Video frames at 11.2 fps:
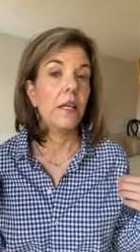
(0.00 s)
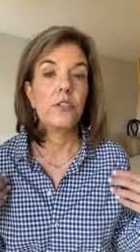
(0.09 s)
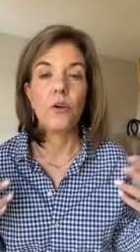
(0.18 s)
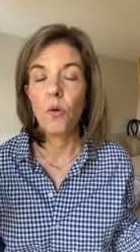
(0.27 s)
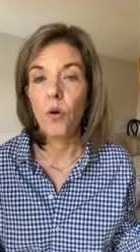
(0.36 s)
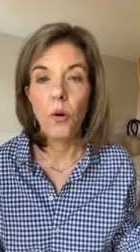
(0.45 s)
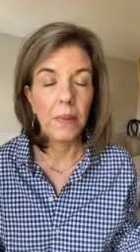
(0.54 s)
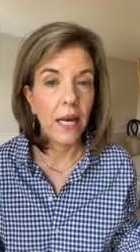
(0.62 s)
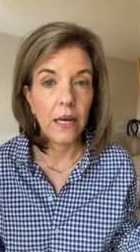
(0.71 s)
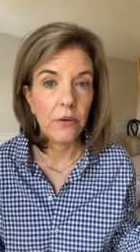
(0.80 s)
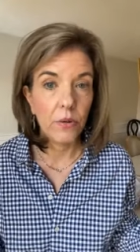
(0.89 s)
don't quote me.
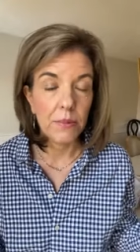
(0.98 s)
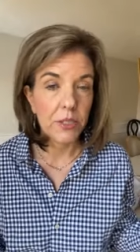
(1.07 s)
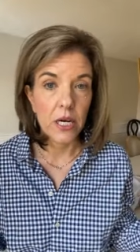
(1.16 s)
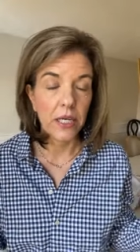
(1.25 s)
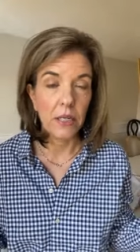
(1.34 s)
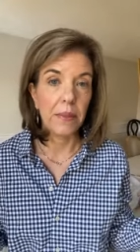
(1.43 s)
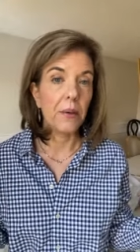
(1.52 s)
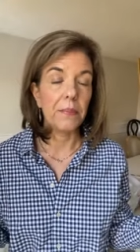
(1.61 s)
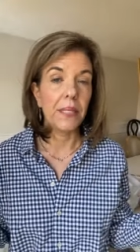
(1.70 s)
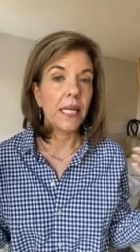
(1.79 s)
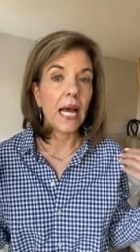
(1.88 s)
I don't know what I'm talking
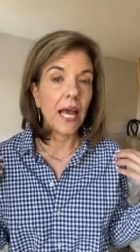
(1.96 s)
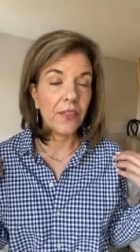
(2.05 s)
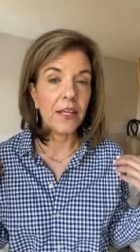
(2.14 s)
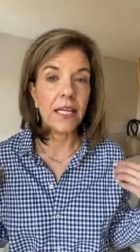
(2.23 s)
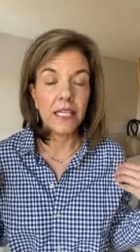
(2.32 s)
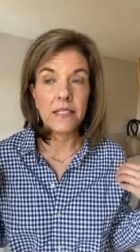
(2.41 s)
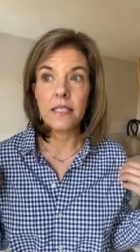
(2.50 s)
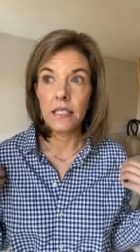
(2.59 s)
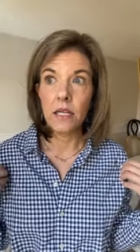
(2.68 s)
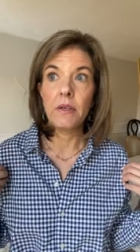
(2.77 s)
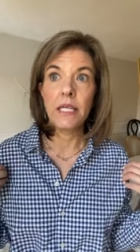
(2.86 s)
about, but I think he's,
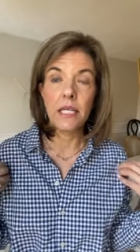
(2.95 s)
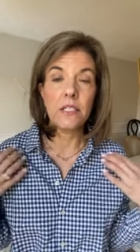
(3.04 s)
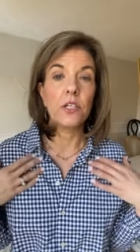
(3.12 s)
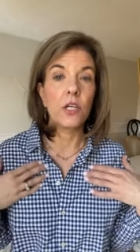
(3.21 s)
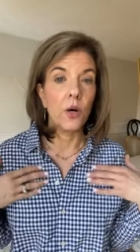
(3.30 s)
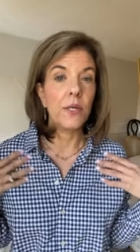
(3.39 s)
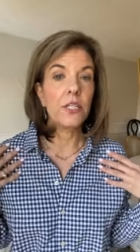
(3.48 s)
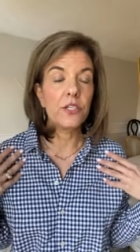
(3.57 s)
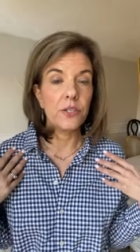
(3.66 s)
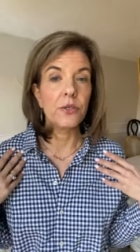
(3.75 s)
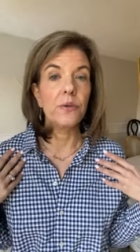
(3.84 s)
you know, he's going
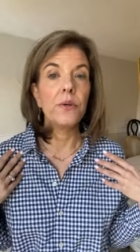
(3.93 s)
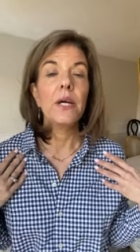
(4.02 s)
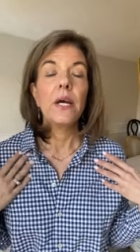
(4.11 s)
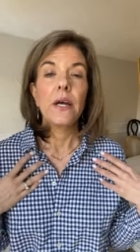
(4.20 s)
to